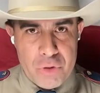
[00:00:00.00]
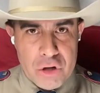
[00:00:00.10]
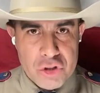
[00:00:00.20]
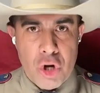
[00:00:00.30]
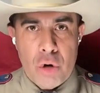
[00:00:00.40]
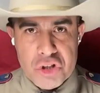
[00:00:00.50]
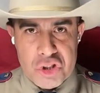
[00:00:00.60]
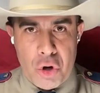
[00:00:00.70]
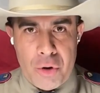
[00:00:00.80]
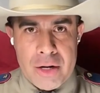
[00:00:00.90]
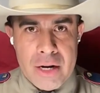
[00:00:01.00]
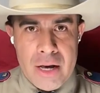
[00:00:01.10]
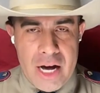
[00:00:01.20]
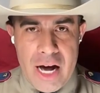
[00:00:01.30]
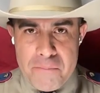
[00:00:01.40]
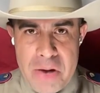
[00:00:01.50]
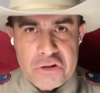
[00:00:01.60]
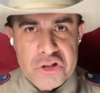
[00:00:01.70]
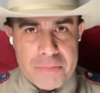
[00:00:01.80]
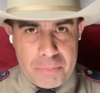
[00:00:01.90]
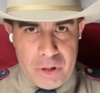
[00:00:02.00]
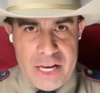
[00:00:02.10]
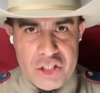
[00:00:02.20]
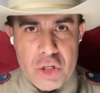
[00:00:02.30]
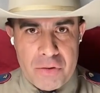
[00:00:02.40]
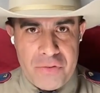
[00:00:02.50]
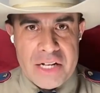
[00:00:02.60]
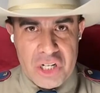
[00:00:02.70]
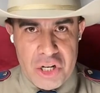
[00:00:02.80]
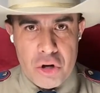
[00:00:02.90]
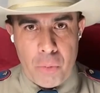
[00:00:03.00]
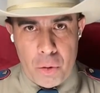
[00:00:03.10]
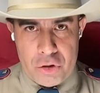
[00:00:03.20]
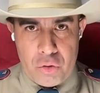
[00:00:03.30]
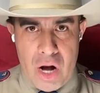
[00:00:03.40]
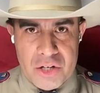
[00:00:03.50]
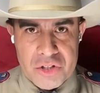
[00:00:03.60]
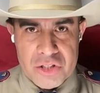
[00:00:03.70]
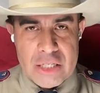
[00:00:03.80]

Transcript: there's no deterrent uh, measures in place to prevent illegal border crossings,